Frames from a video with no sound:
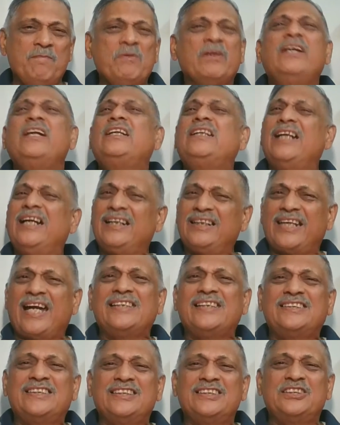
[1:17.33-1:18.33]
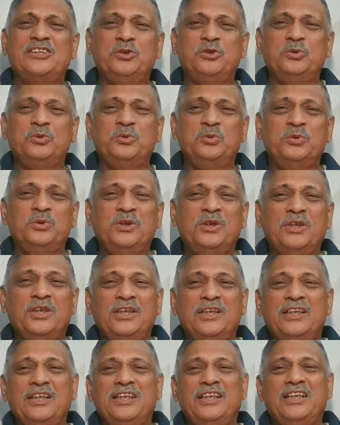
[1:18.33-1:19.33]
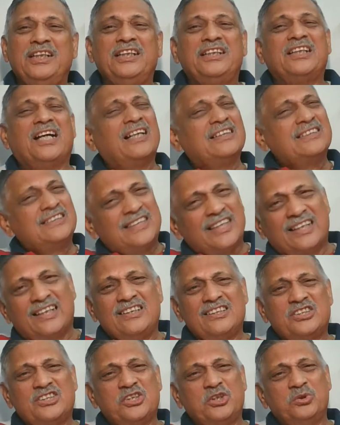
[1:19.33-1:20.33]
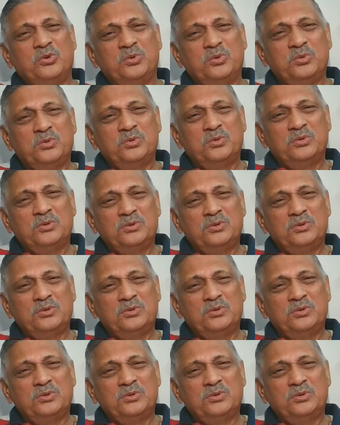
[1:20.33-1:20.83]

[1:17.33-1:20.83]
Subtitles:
It entices you, it unsettles you.